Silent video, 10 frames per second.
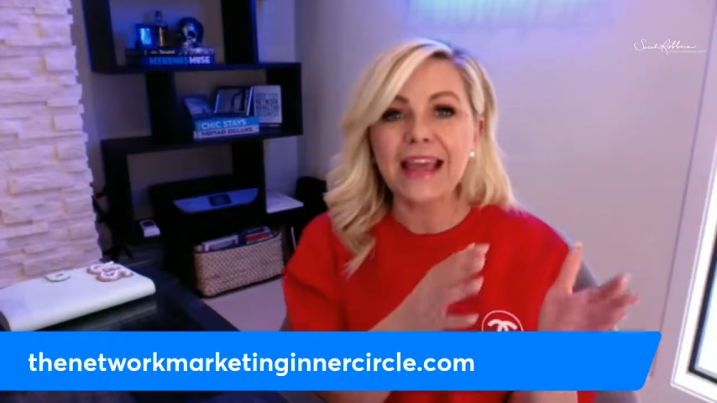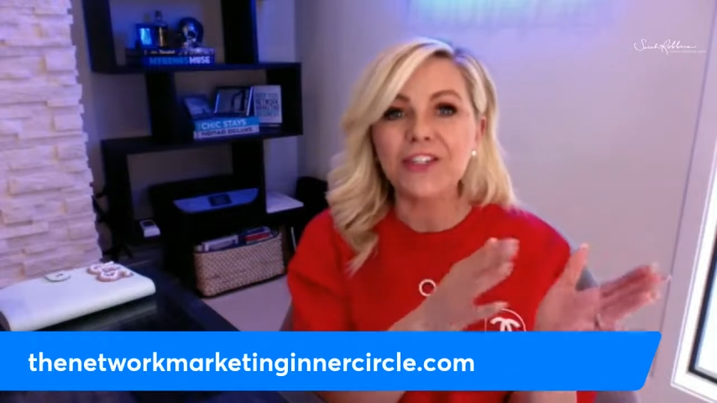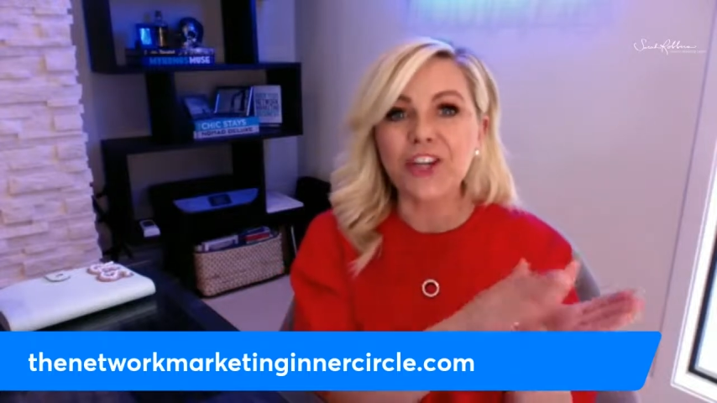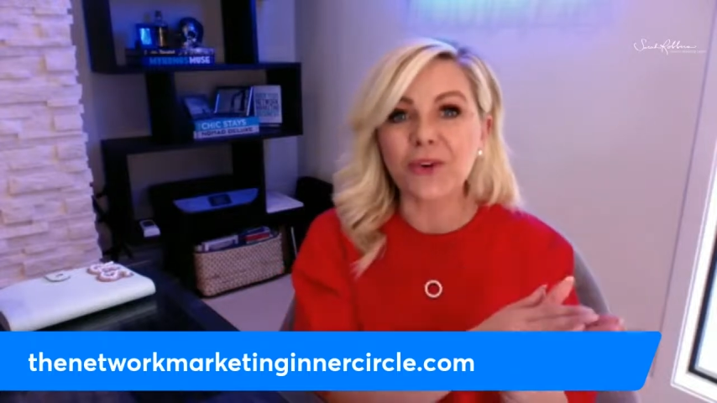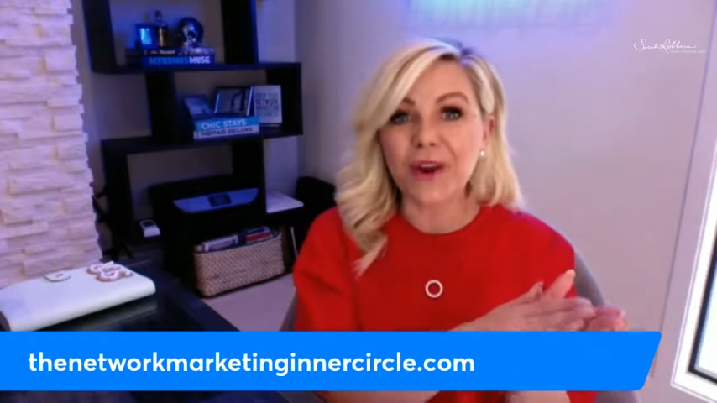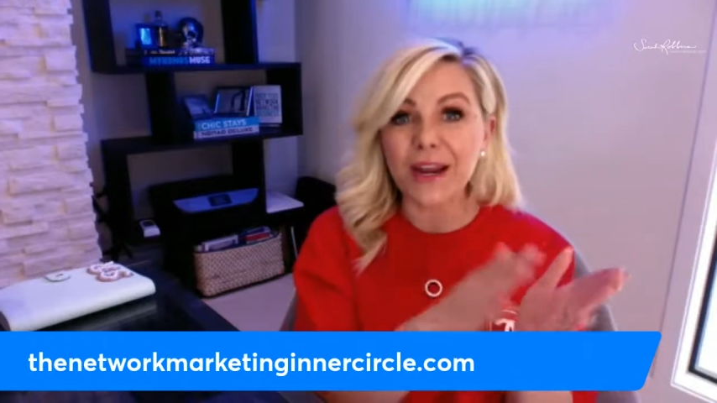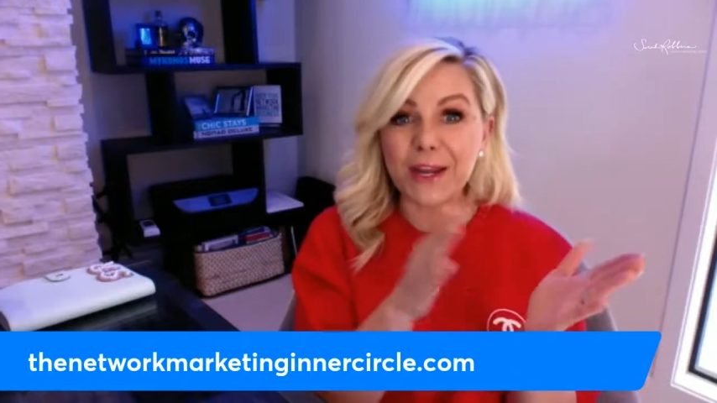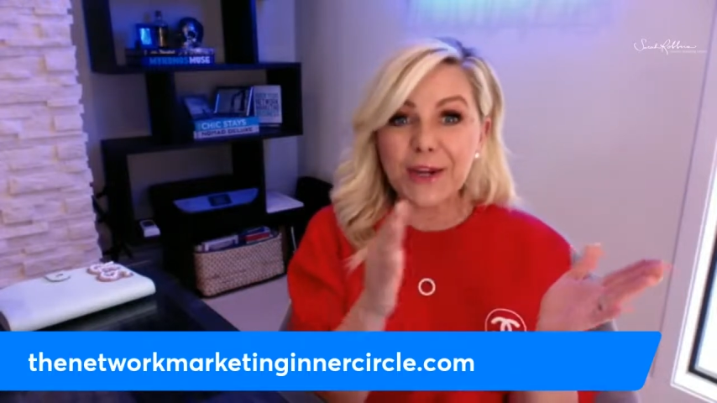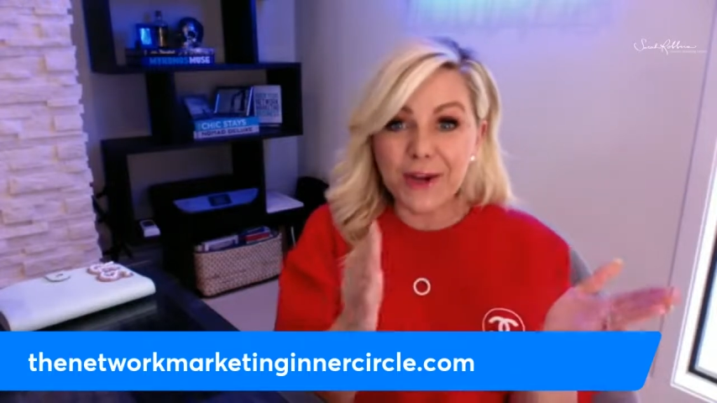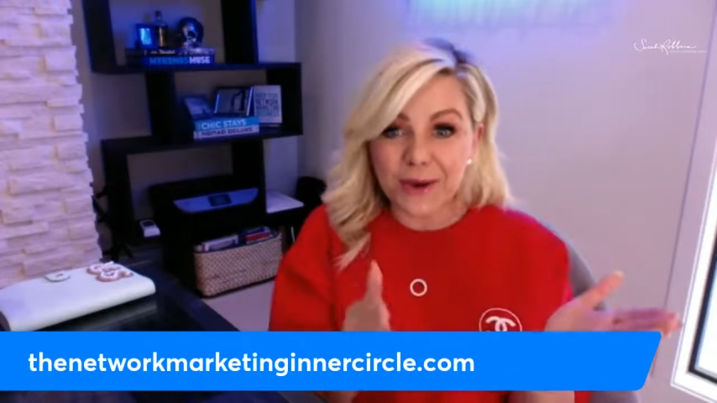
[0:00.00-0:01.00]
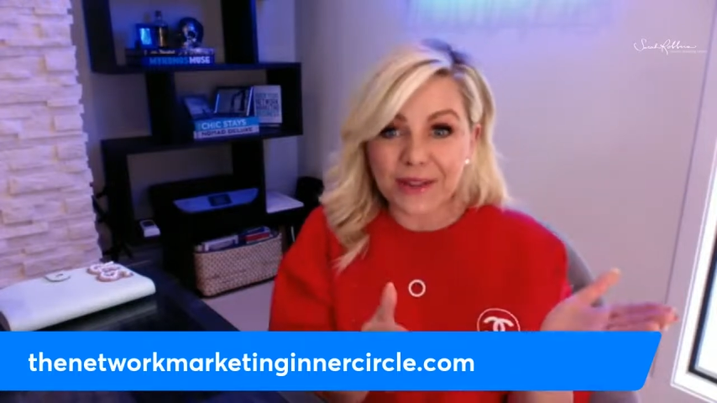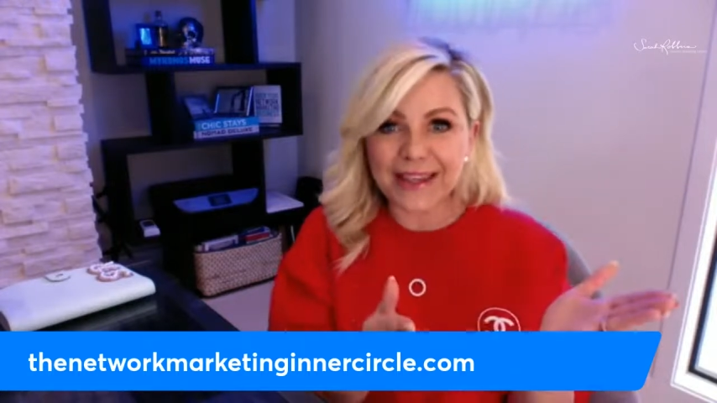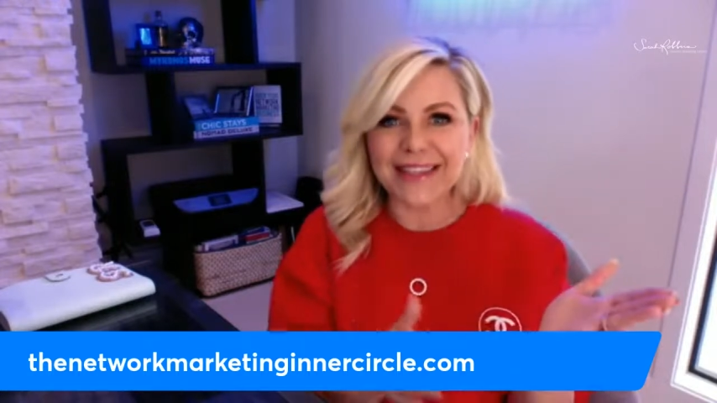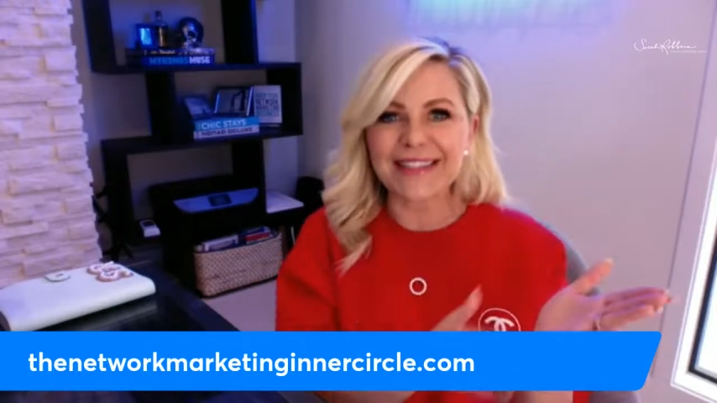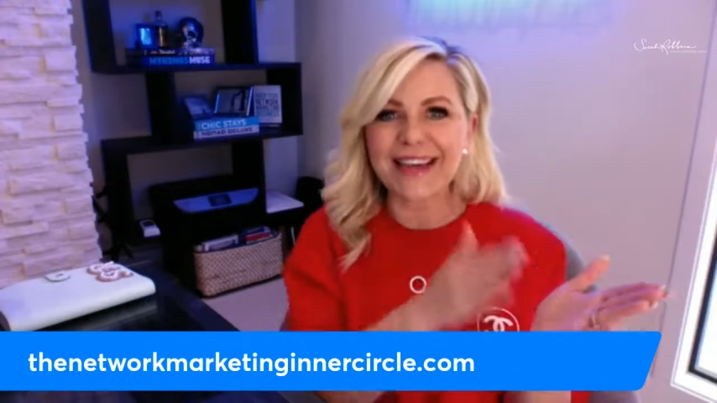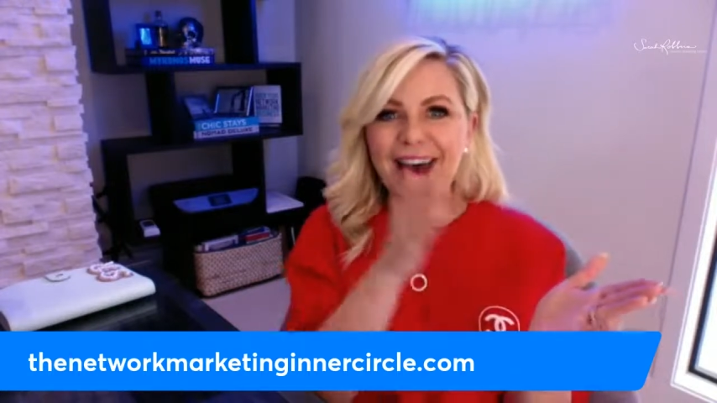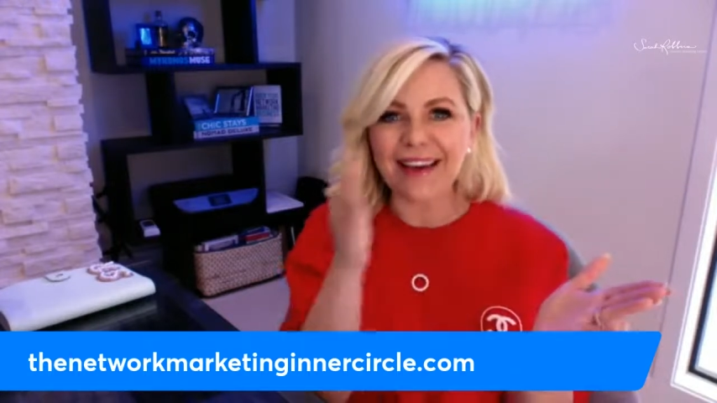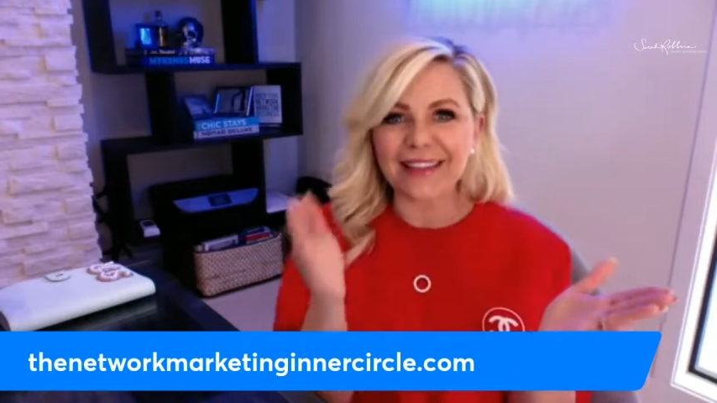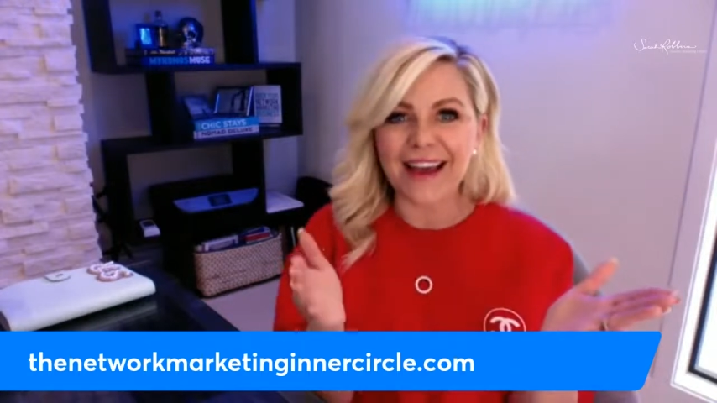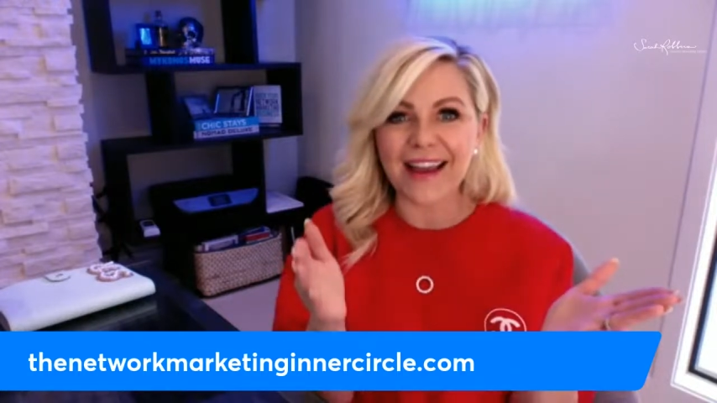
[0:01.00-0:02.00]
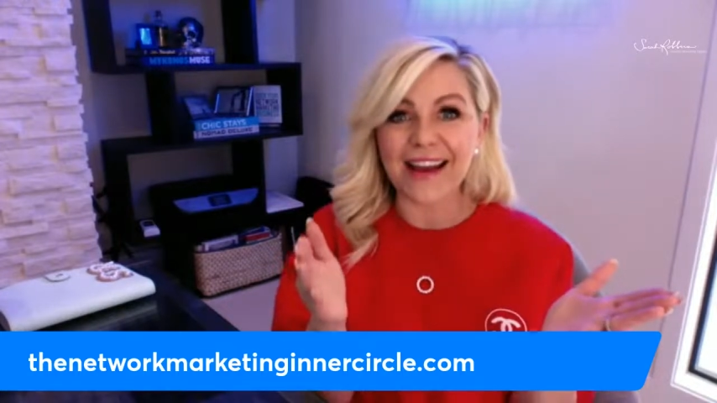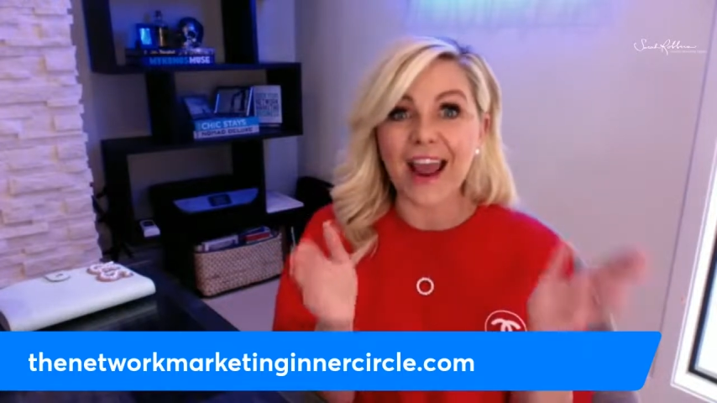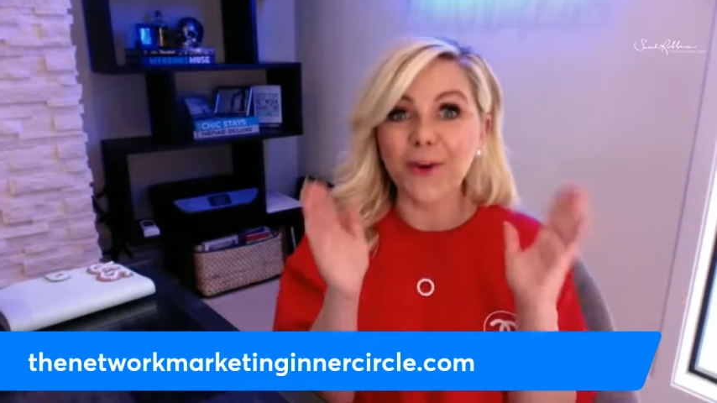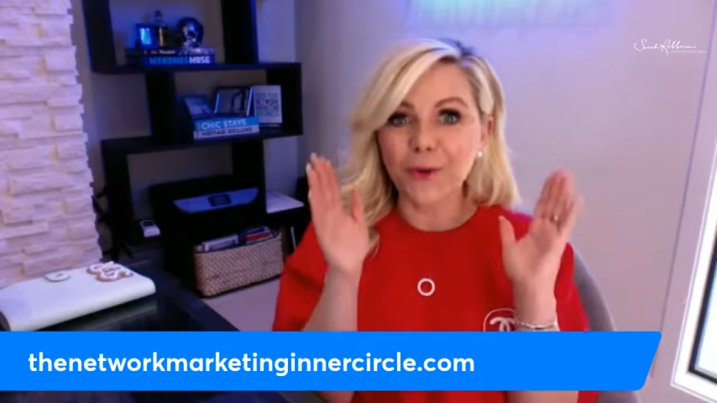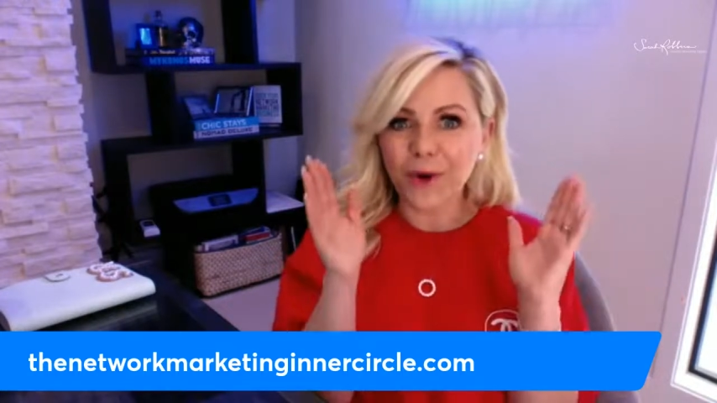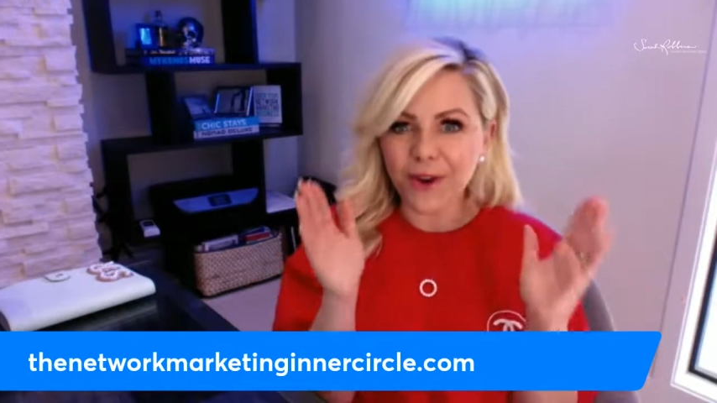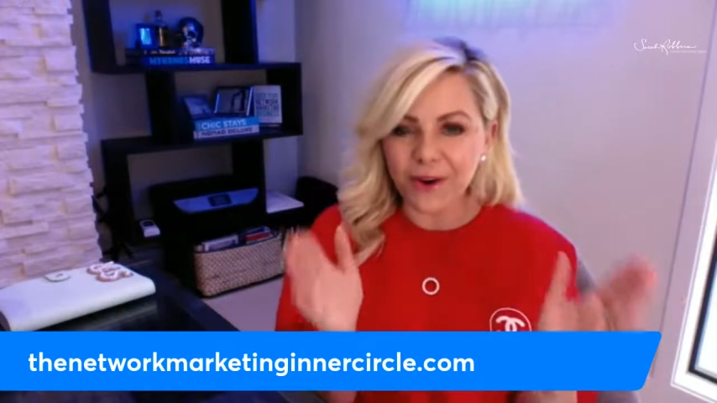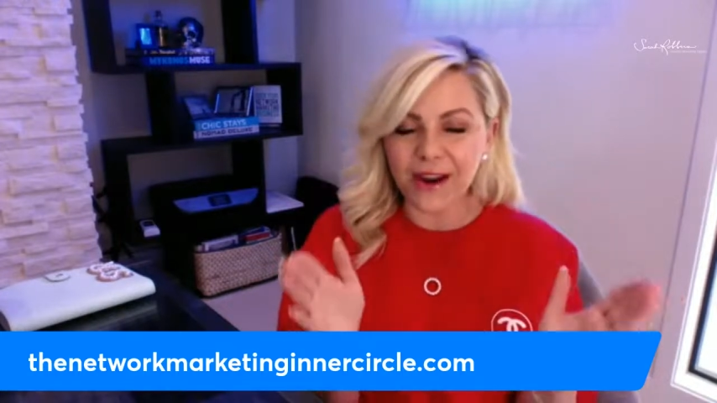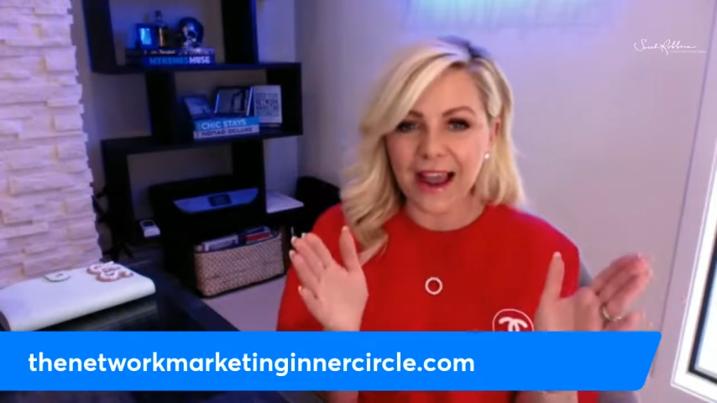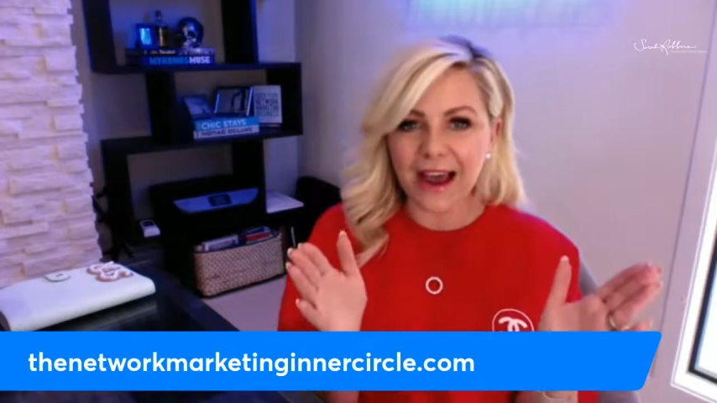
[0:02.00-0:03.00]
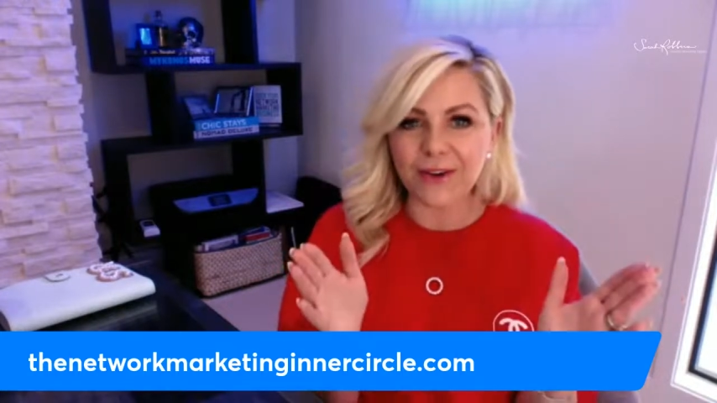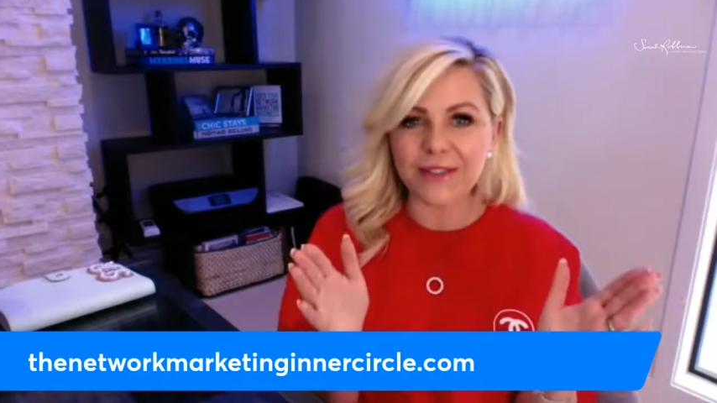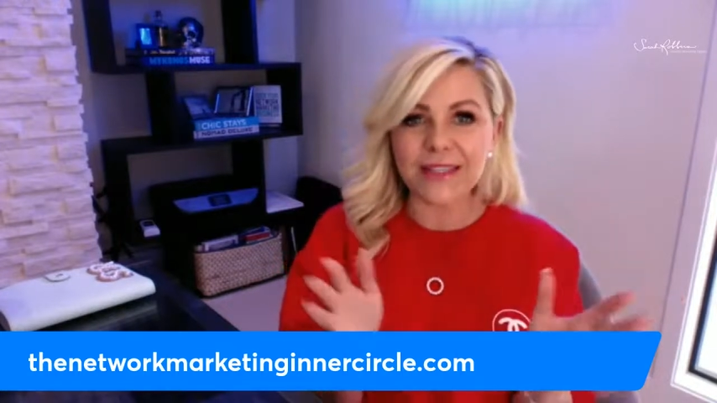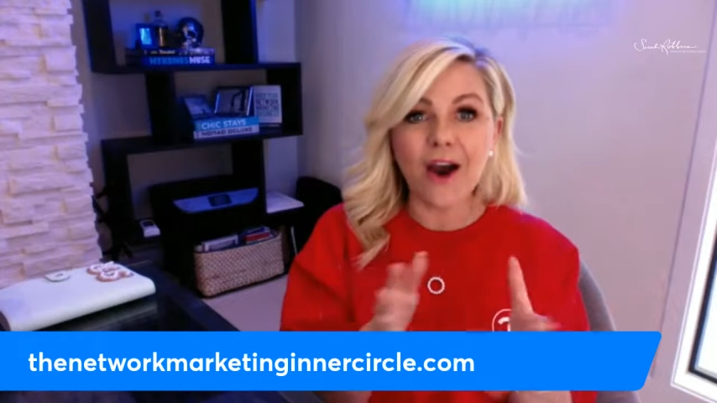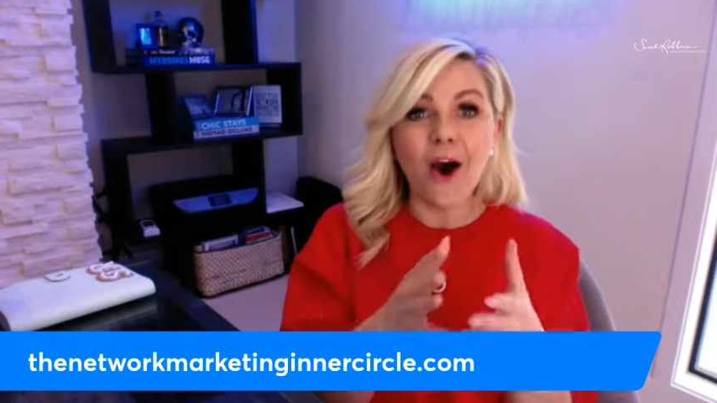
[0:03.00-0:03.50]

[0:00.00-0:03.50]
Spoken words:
generating new leads online and growing your accounts